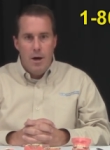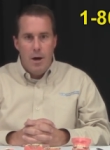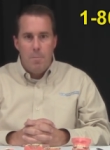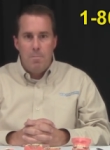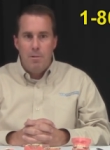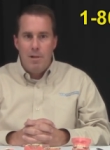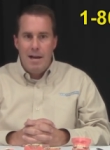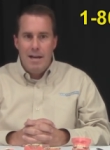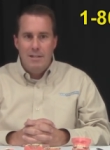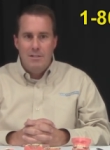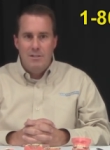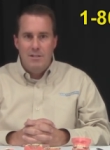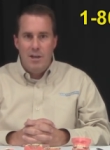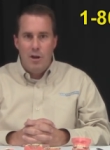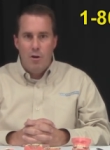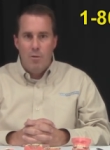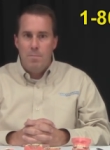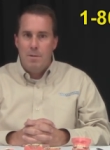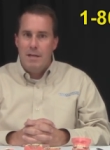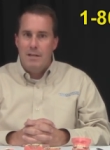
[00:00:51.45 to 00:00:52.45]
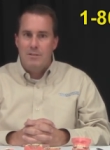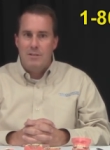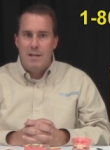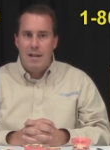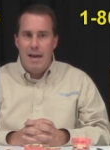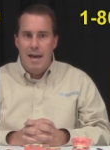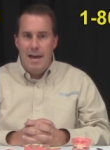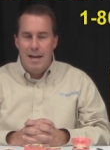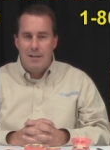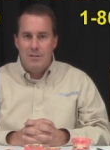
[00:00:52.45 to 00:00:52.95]
Appliance therapy is an
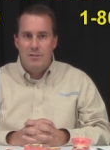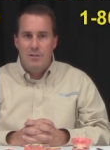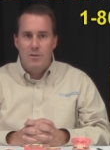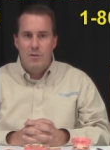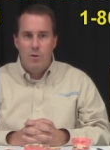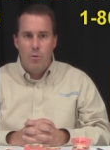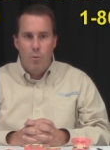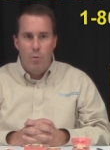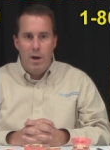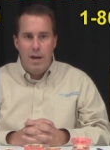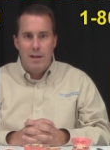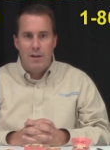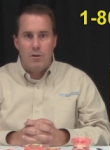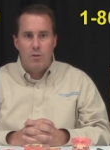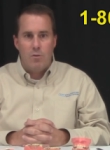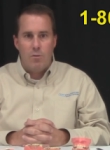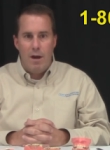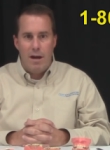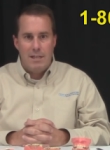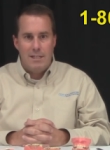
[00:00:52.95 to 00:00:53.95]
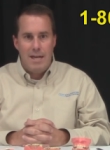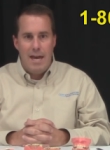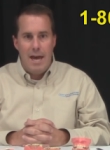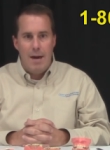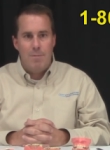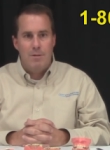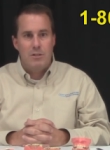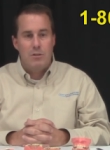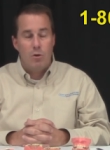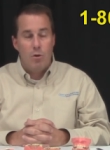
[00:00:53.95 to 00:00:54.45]
excellent way to correct
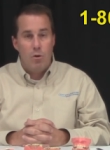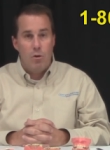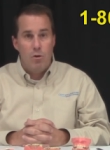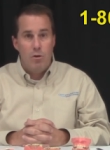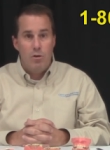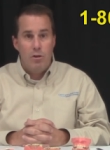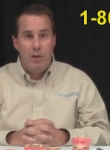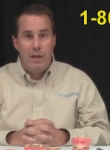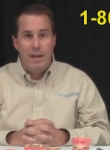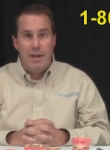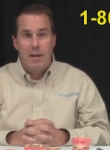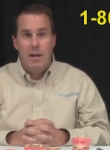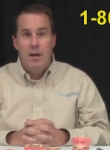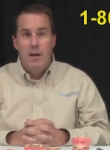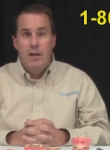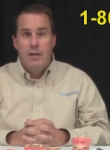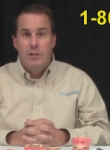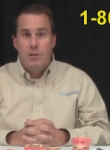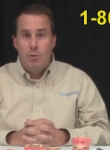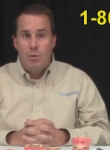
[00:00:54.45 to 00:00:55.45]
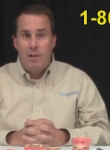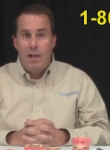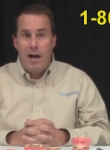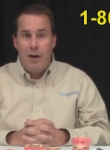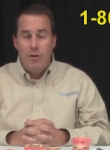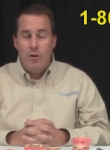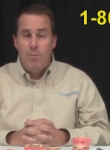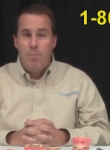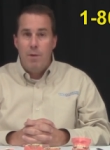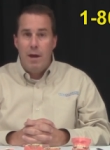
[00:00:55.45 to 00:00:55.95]
habits early to allow
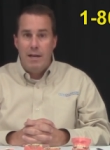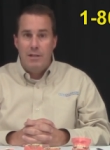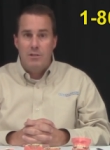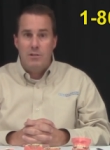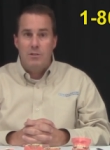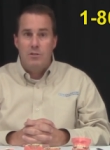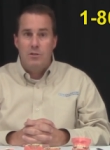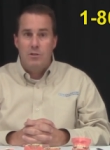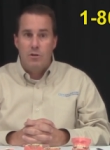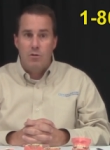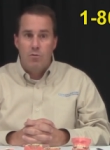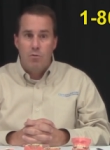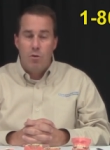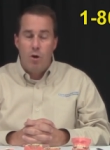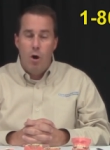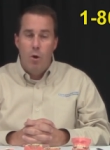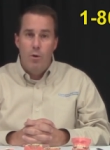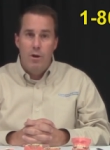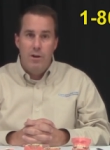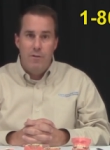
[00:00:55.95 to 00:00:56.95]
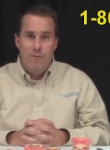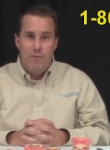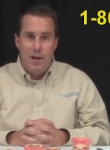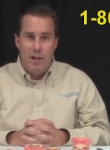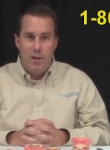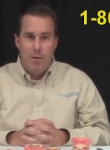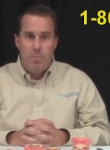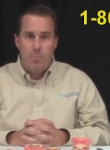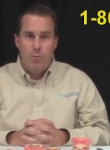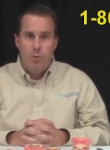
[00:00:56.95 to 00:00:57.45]
your patients to grow and
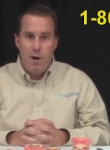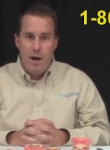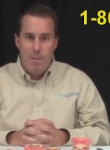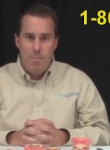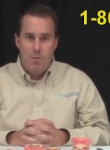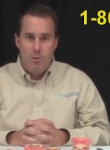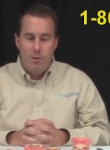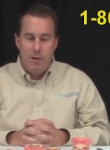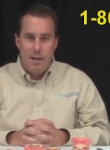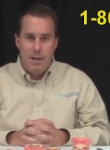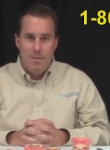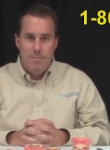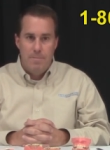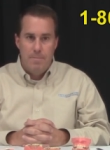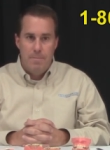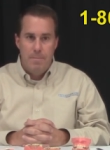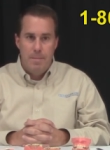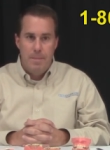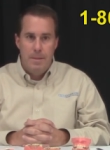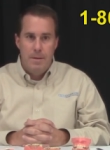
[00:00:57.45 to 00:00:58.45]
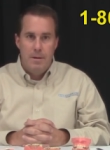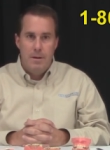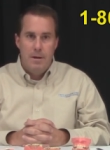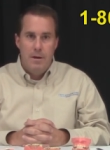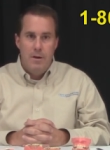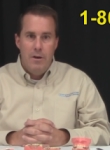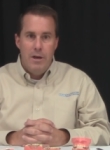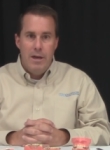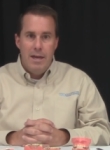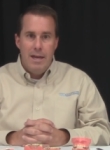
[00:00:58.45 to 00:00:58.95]
develop properly.
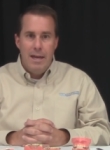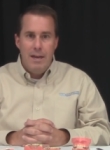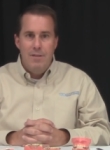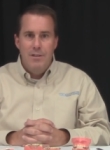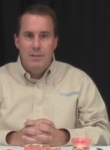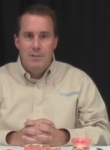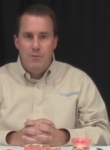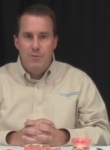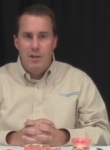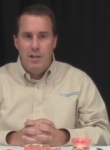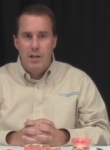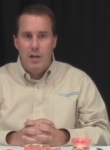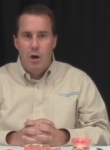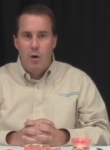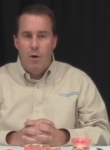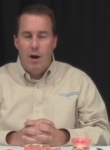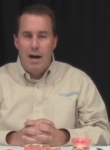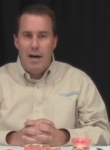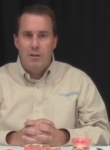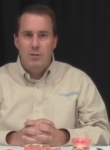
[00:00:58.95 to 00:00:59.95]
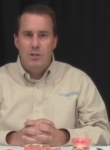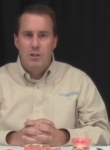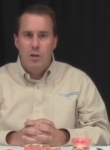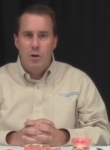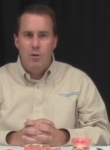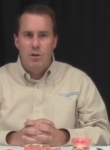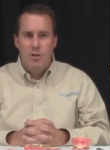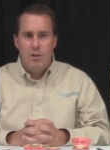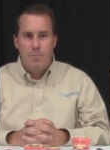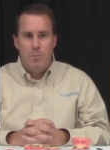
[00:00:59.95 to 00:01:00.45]
In this video, I'll show
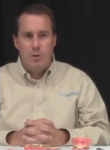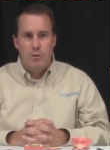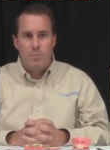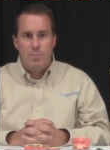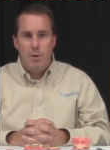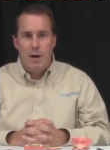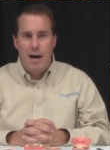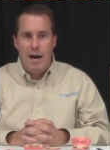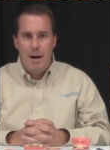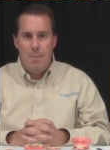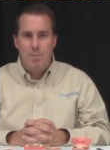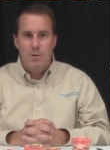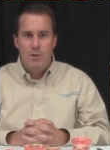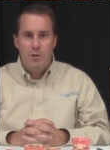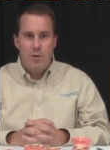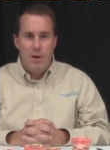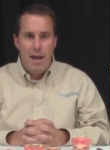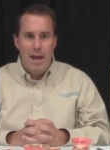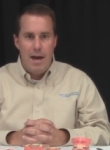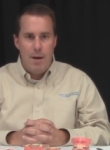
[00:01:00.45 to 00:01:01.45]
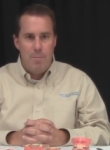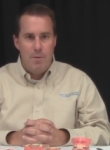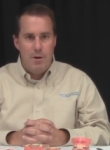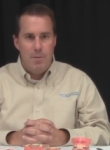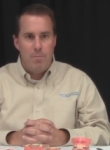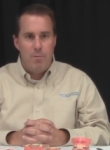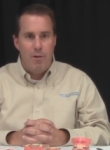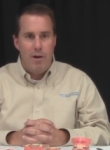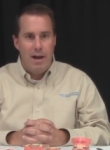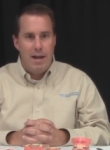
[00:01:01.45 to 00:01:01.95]
you the most popular habit
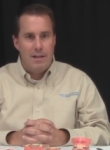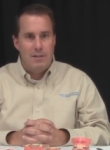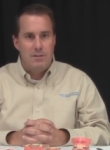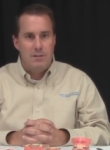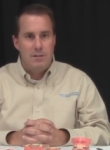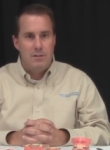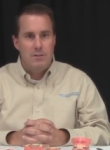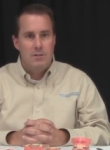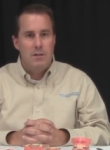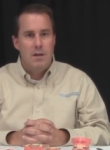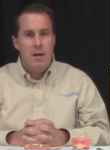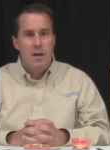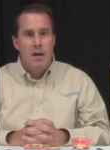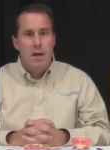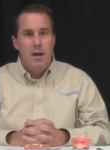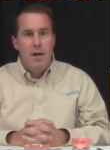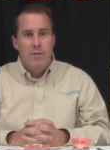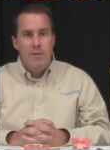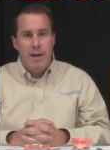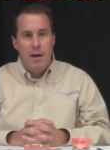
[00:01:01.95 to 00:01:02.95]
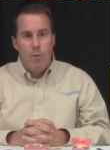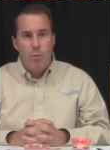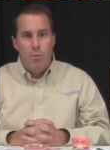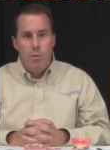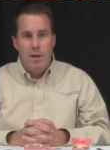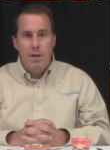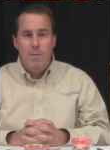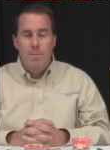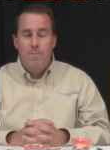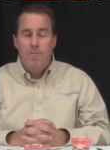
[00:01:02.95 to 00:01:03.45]
appliances that
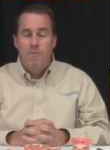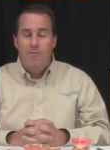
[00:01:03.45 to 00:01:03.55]
we